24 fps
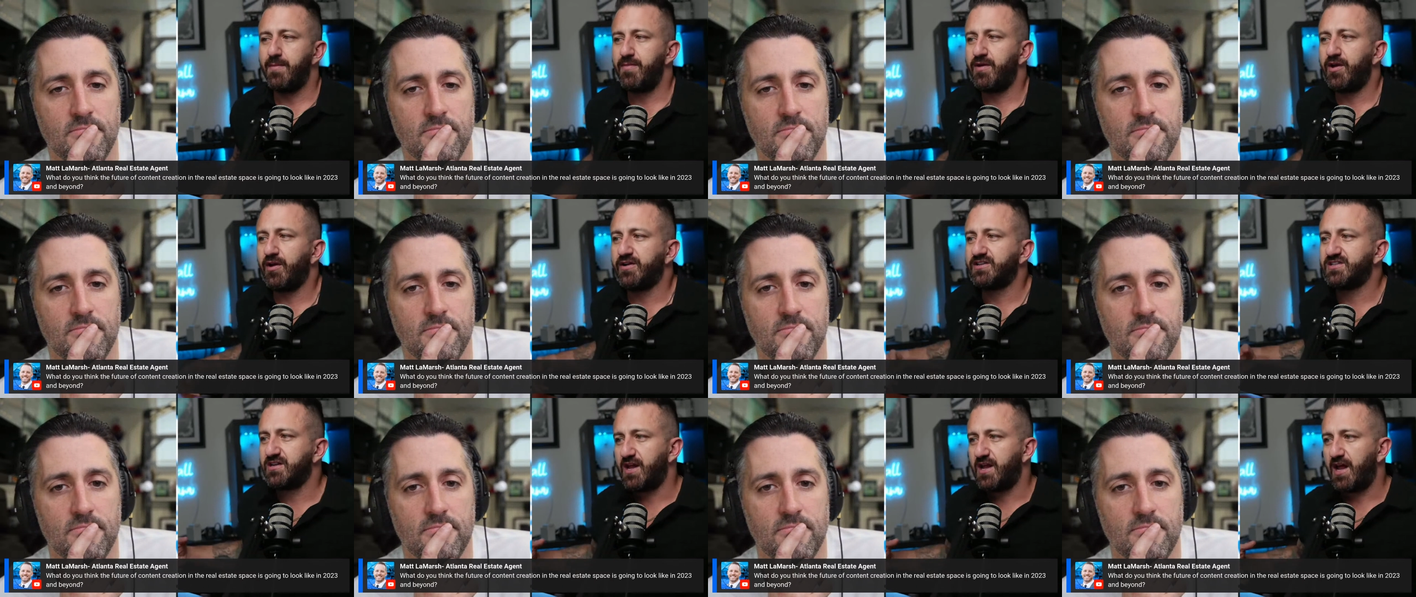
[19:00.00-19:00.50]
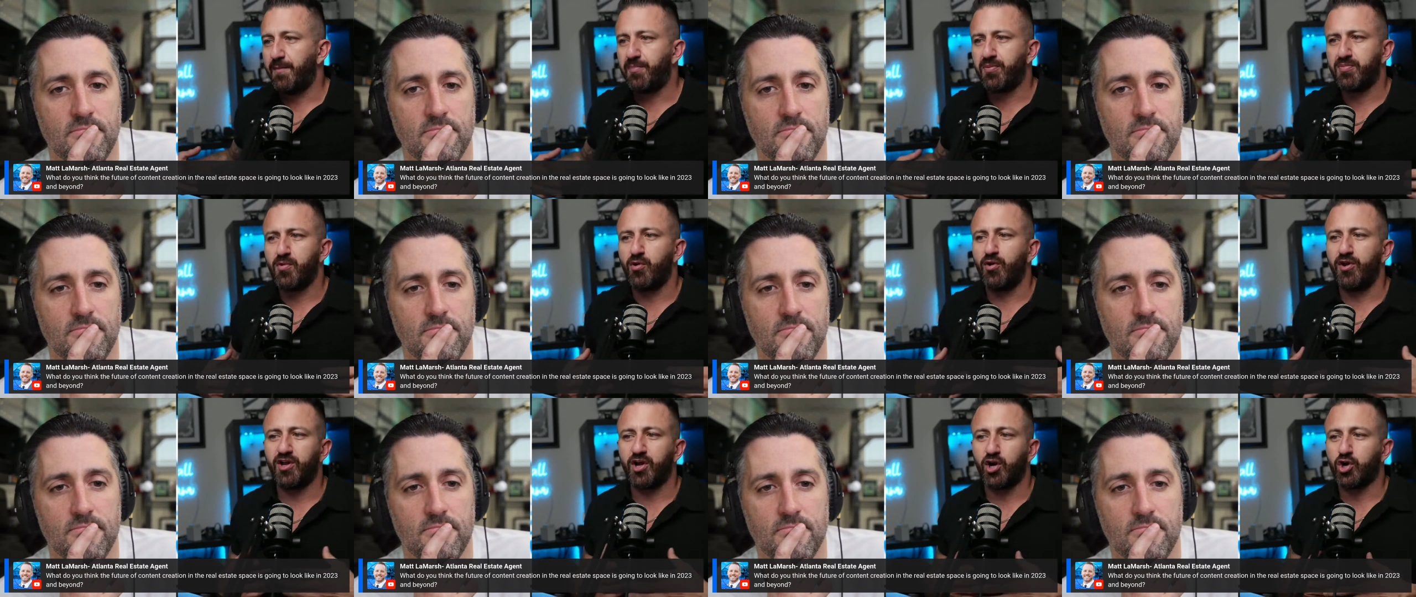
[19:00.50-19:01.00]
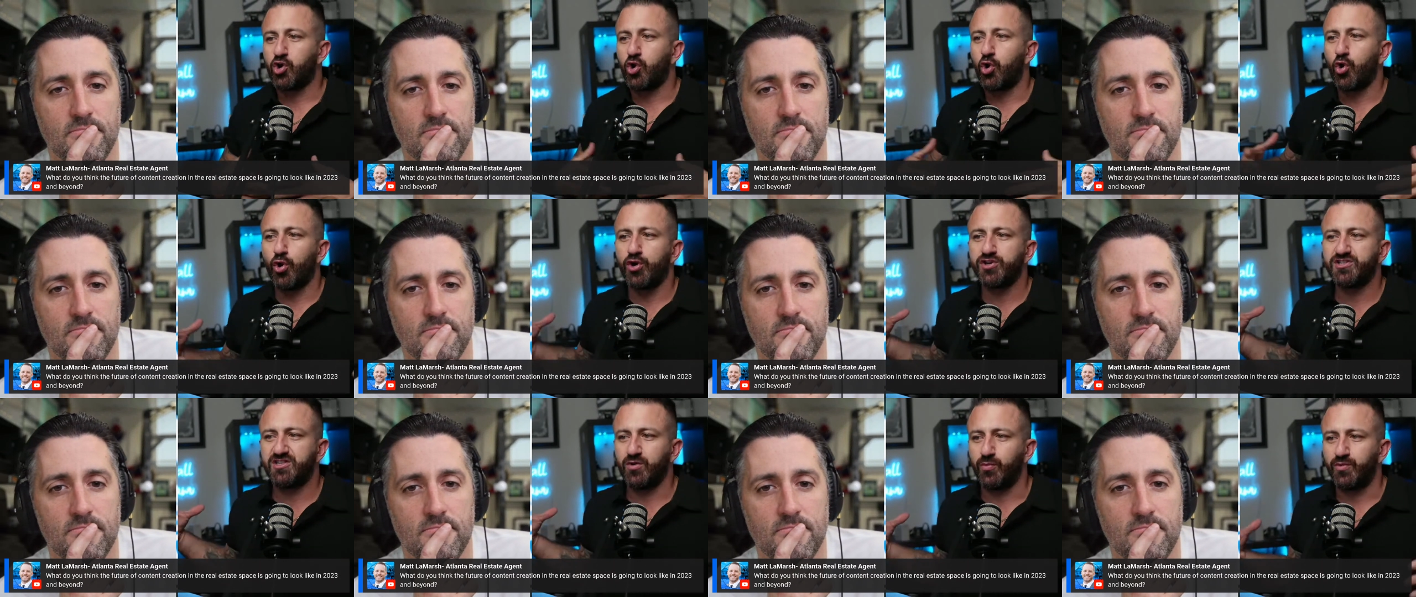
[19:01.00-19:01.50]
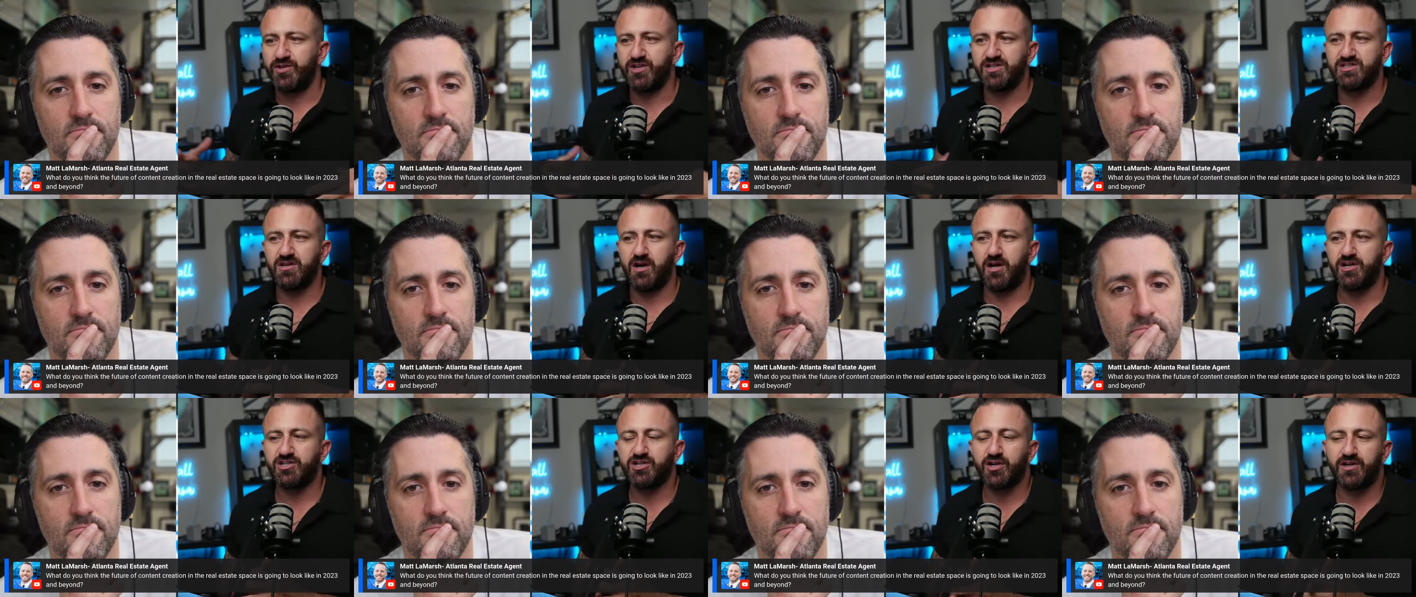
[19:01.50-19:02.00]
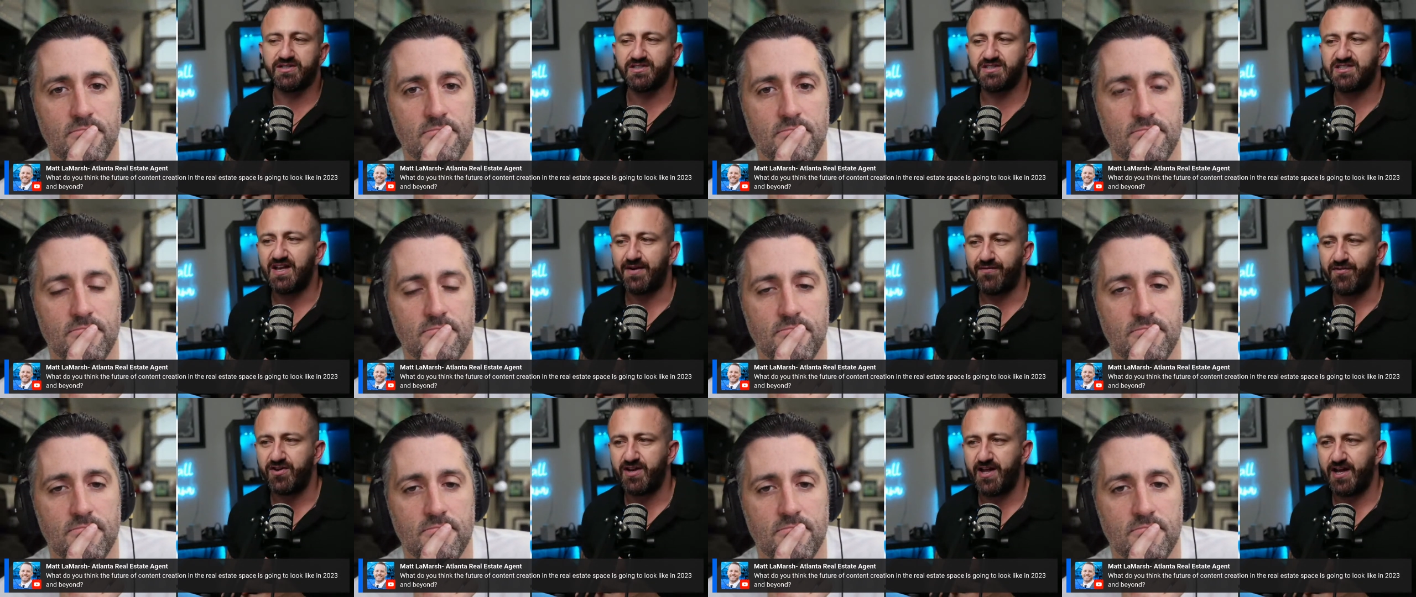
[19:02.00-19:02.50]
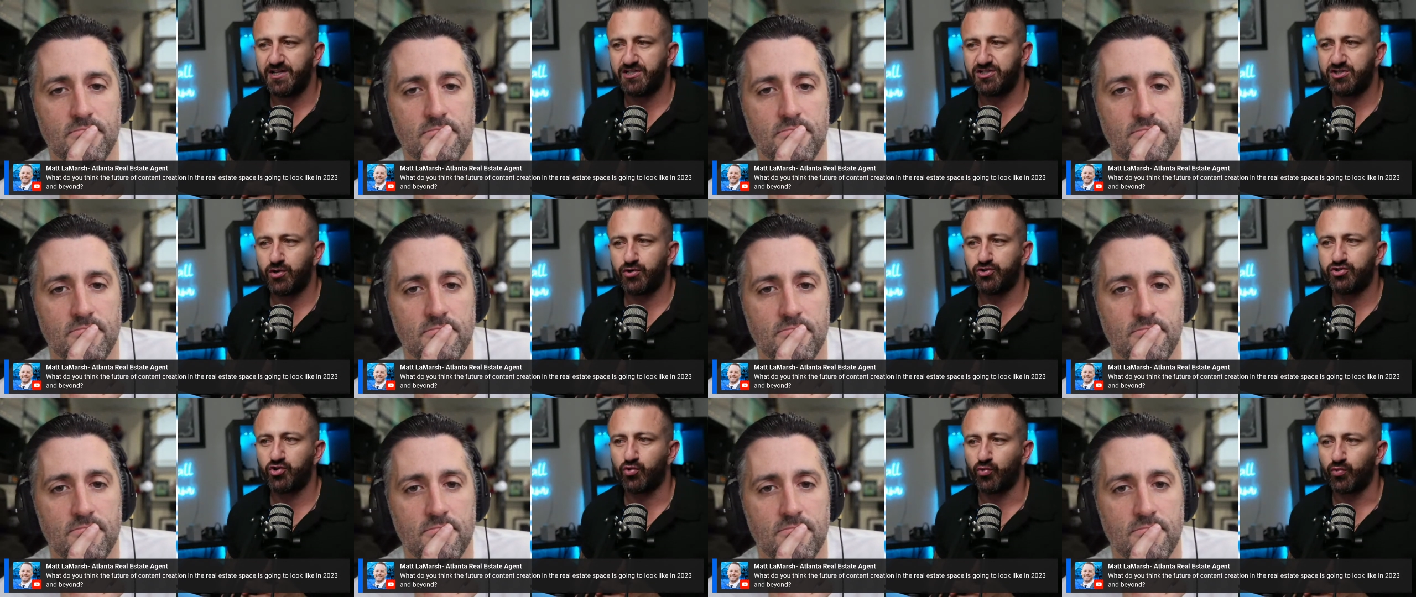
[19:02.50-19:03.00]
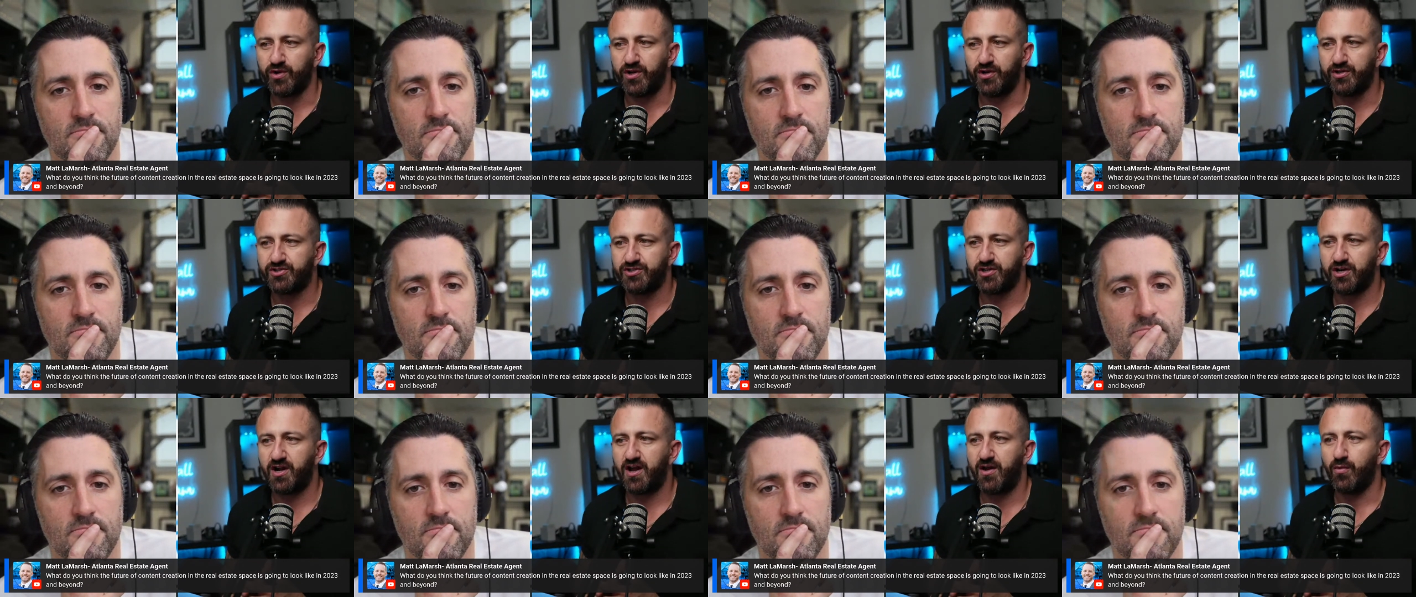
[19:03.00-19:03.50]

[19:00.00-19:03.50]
Speaker 1: here today promoting a course that we just launched called Seven Day Social Realtor,